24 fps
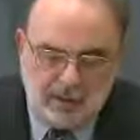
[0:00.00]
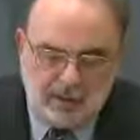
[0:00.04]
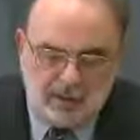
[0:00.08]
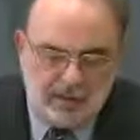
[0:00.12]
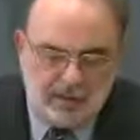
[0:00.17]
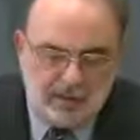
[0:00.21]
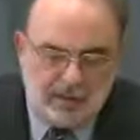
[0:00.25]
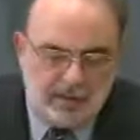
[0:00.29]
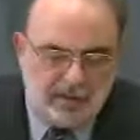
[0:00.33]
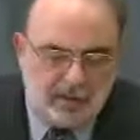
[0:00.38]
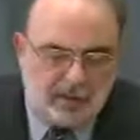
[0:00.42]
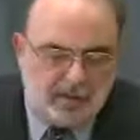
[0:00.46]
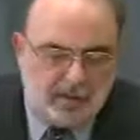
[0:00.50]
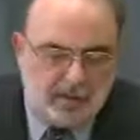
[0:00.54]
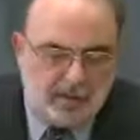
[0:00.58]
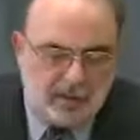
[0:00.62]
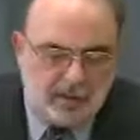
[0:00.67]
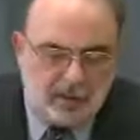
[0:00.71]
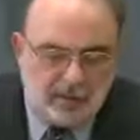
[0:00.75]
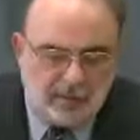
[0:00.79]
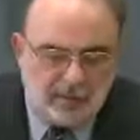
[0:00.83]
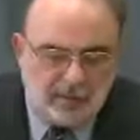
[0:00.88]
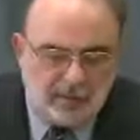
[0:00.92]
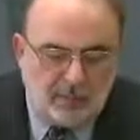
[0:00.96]
presence for
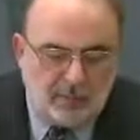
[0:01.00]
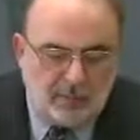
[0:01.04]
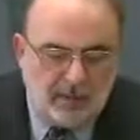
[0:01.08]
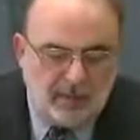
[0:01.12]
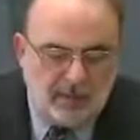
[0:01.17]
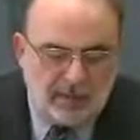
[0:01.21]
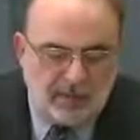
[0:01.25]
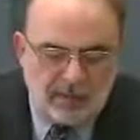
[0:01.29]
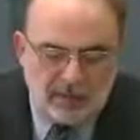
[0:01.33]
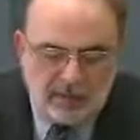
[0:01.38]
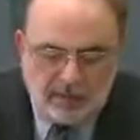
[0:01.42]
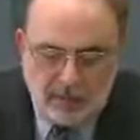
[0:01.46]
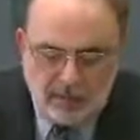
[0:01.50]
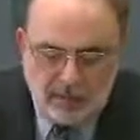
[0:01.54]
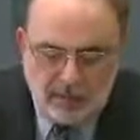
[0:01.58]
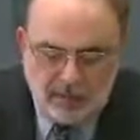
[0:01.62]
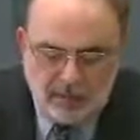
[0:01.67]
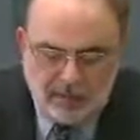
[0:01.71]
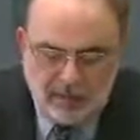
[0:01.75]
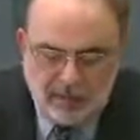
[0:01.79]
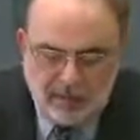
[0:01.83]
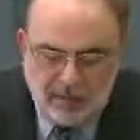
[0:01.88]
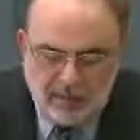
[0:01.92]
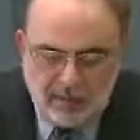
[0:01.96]
Aristotle's poetics.
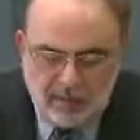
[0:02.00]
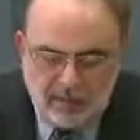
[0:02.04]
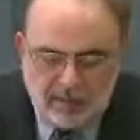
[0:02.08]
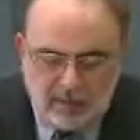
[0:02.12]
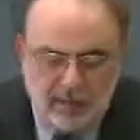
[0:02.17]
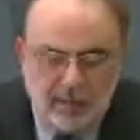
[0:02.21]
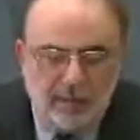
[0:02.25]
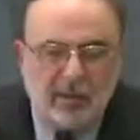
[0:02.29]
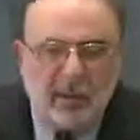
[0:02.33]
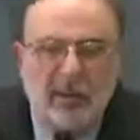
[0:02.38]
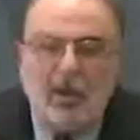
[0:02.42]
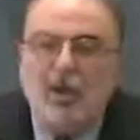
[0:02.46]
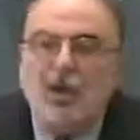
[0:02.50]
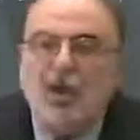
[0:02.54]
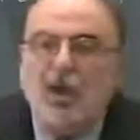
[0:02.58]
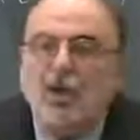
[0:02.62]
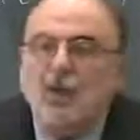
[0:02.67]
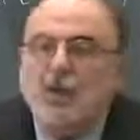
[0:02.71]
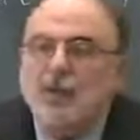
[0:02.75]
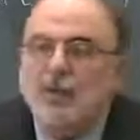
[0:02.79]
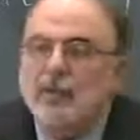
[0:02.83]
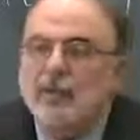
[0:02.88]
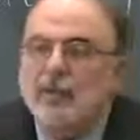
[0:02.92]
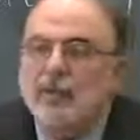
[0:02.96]
There is a
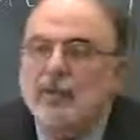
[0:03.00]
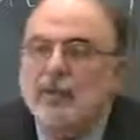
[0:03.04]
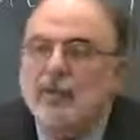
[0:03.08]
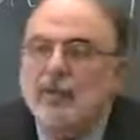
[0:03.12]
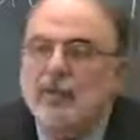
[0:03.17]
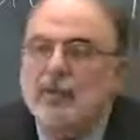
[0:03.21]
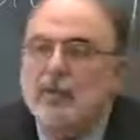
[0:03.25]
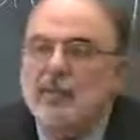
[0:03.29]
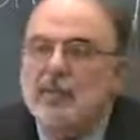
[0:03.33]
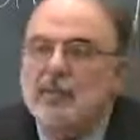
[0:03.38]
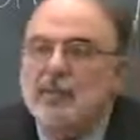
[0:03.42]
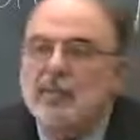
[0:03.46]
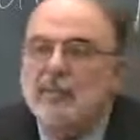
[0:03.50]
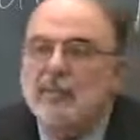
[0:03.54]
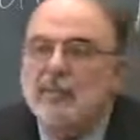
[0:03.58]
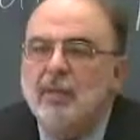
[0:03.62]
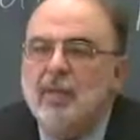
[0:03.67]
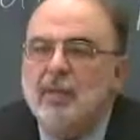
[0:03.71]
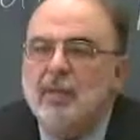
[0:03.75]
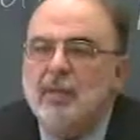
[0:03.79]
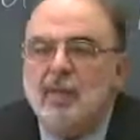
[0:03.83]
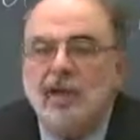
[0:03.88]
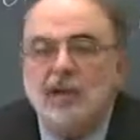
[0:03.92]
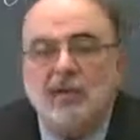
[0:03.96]
lot of criticism,
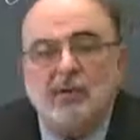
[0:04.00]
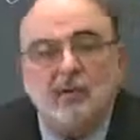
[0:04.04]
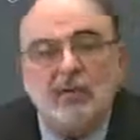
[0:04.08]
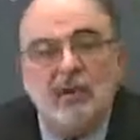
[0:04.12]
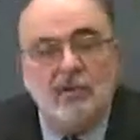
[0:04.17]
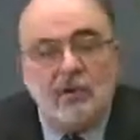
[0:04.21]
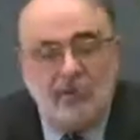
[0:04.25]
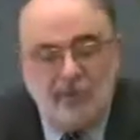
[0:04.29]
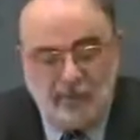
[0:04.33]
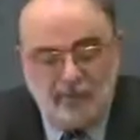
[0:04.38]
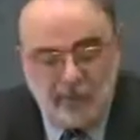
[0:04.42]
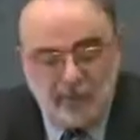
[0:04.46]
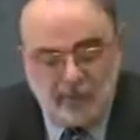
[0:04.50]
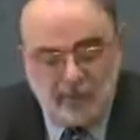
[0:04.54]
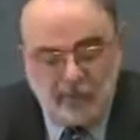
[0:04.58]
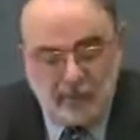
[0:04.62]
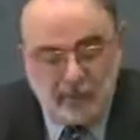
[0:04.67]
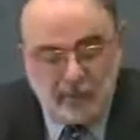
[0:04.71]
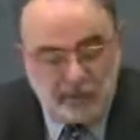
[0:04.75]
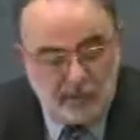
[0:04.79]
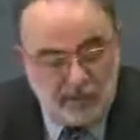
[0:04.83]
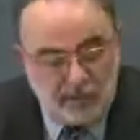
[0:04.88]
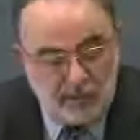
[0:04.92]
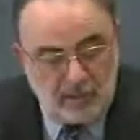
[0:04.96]
and one of those
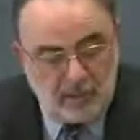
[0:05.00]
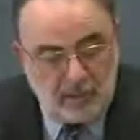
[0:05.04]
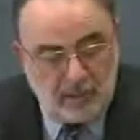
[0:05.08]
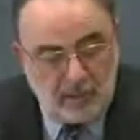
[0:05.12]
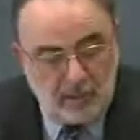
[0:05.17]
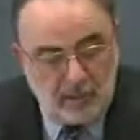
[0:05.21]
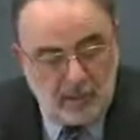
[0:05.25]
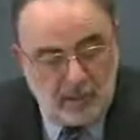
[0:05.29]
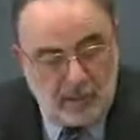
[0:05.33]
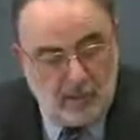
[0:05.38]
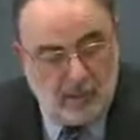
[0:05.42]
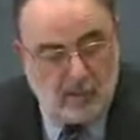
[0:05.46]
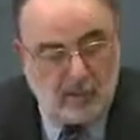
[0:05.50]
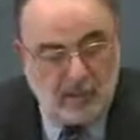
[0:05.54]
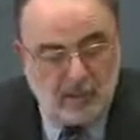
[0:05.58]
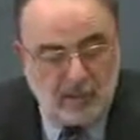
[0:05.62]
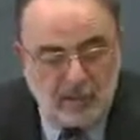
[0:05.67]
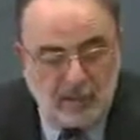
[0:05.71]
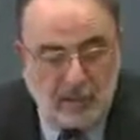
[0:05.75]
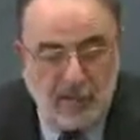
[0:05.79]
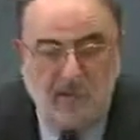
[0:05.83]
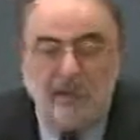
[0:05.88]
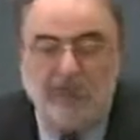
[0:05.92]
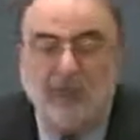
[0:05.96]
who has written
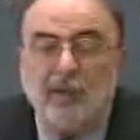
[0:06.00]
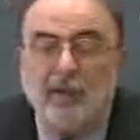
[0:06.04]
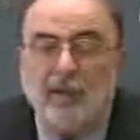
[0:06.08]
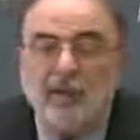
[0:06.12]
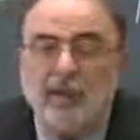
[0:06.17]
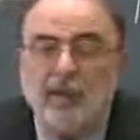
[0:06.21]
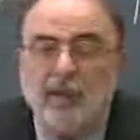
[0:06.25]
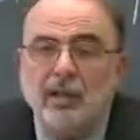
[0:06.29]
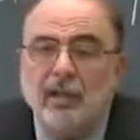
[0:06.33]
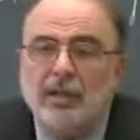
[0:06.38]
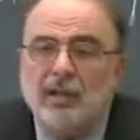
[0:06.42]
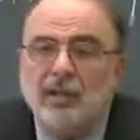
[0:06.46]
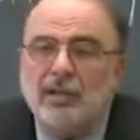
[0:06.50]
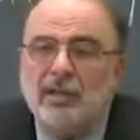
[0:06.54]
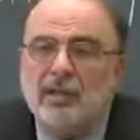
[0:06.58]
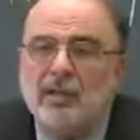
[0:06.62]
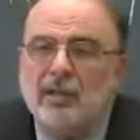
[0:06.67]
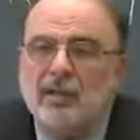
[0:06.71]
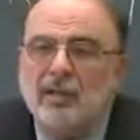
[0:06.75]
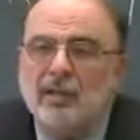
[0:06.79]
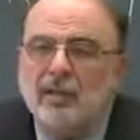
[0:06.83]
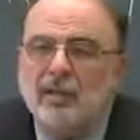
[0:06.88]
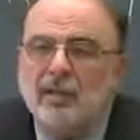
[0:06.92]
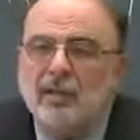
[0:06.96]
eloquently about it
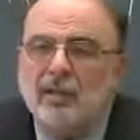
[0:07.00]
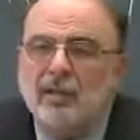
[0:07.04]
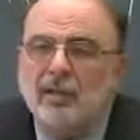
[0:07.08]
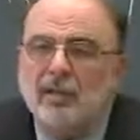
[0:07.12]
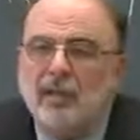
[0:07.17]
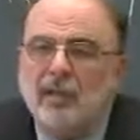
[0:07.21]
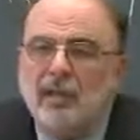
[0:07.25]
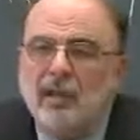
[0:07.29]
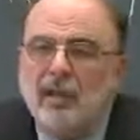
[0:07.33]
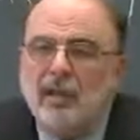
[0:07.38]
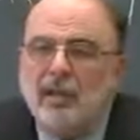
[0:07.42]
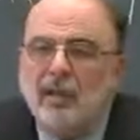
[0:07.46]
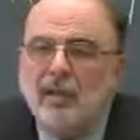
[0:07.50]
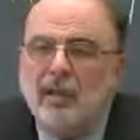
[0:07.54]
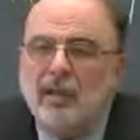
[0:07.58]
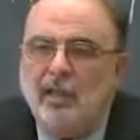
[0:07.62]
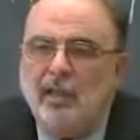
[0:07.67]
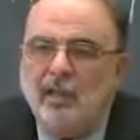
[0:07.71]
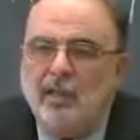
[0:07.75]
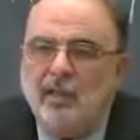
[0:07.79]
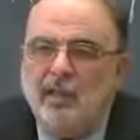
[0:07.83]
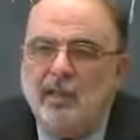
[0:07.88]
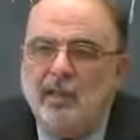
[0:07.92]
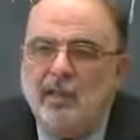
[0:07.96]
is
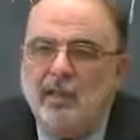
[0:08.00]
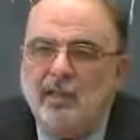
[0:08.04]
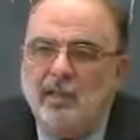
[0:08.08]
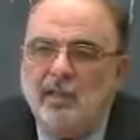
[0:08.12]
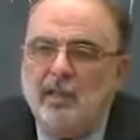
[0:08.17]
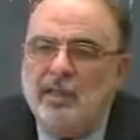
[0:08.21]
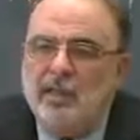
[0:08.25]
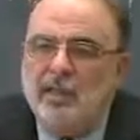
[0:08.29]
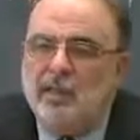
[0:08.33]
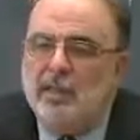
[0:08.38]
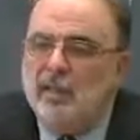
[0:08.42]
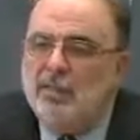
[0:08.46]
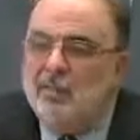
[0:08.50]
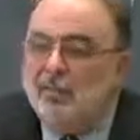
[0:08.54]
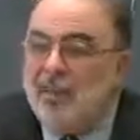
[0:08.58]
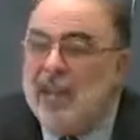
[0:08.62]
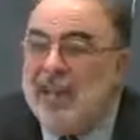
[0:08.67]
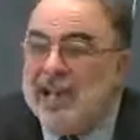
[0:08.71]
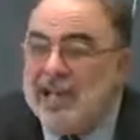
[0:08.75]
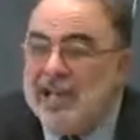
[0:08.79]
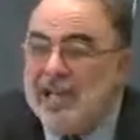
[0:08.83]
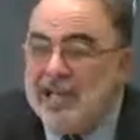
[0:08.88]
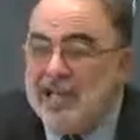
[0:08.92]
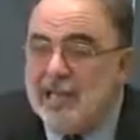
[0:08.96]
E.C.
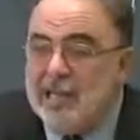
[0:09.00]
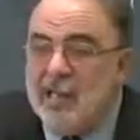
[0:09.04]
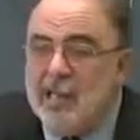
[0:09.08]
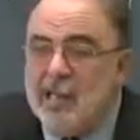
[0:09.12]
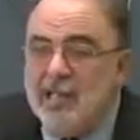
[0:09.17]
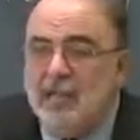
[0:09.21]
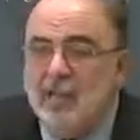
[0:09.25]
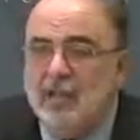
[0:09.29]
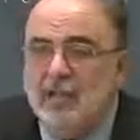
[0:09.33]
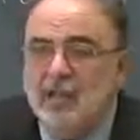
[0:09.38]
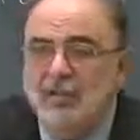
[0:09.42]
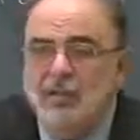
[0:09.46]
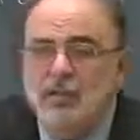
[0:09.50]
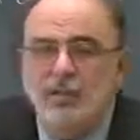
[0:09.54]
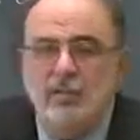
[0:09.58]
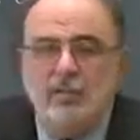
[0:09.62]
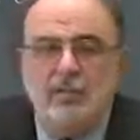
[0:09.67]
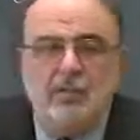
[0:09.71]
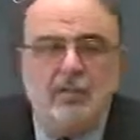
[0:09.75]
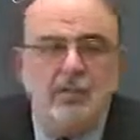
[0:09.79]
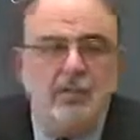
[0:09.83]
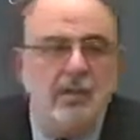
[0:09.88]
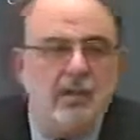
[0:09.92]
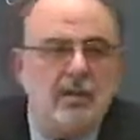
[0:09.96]
Riley,
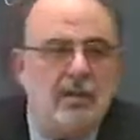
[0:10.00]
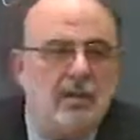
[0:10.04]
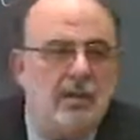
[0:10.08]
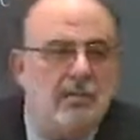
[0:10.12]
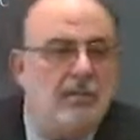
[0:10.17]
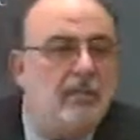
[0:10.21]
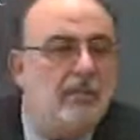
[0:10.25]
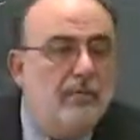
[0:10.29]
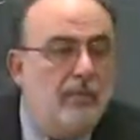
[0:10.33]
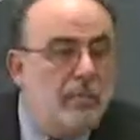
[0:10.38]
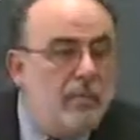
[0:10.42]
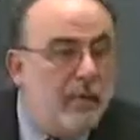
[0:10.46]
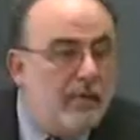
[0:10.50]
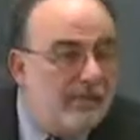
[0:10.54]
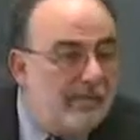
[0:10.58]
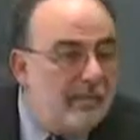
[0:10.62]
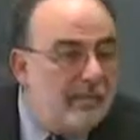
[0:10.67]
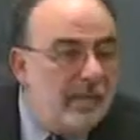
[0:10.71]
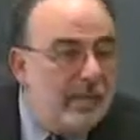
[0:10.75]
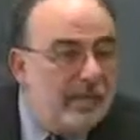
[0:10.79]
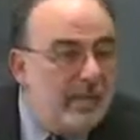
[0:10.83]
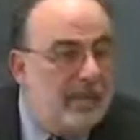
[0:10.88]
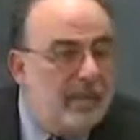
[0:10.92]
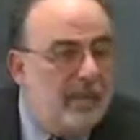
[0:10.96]
whom you have
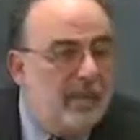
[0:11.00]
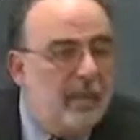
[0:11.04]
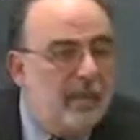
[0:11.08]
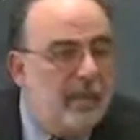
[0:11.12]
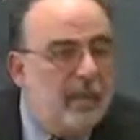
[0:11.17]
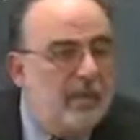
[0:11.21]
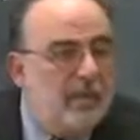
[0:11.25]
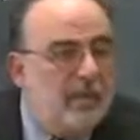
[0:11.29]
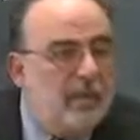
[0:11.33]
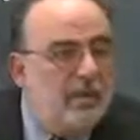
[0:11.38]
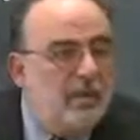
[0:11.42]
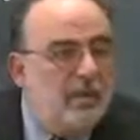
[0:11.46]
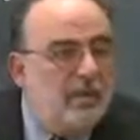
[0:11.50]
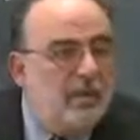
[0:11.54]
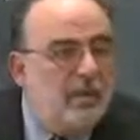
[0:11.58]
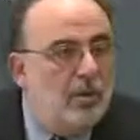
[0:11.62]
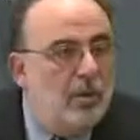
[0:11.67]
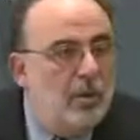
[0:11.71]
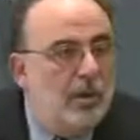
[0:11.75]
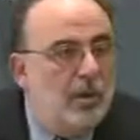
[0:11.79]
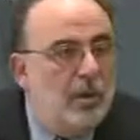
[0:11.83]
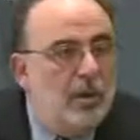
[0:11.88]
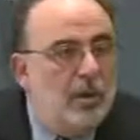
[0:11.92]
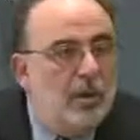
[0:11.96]
met
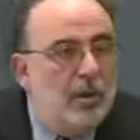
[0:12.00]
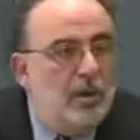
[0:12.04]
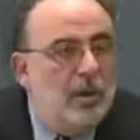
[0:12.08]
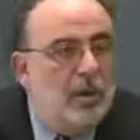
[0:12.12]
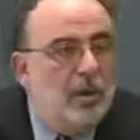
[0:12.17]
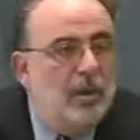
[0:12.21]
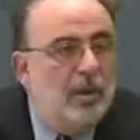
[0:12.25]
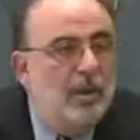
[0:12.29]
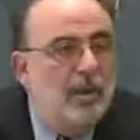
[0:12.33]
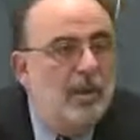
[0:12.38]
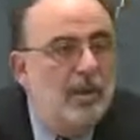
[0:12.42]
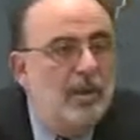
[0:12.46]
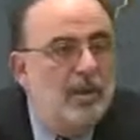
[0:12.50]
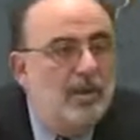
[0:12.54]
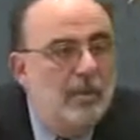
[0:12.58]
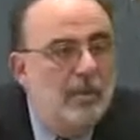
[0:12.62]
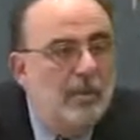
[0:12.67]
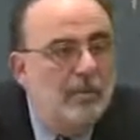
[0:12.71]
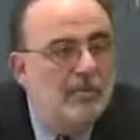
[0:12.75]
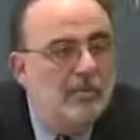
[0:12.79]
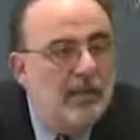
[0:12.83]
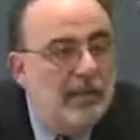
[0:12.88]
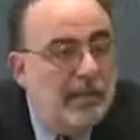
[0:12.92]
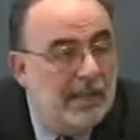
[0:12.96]

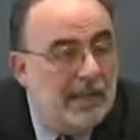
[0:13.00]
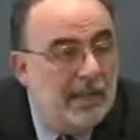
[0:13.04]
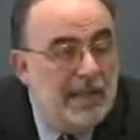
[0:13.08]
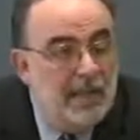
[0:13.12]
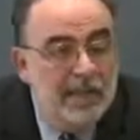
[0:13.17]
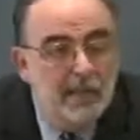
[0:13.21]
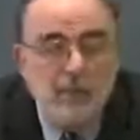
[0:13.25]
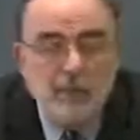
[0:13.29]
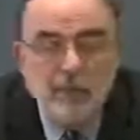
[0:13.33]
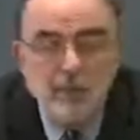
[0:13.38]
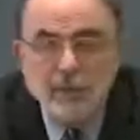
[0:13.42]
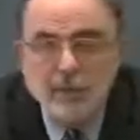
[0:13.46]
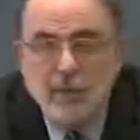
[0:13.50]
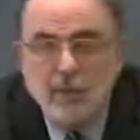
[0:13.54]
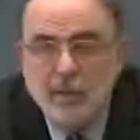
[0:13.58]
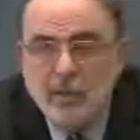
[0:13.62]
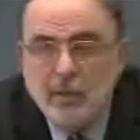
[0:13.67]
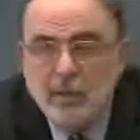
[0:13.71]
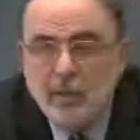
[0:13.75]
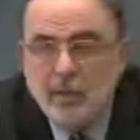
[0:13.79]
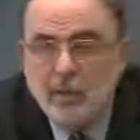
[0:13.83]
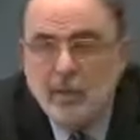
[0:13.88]
in my case book,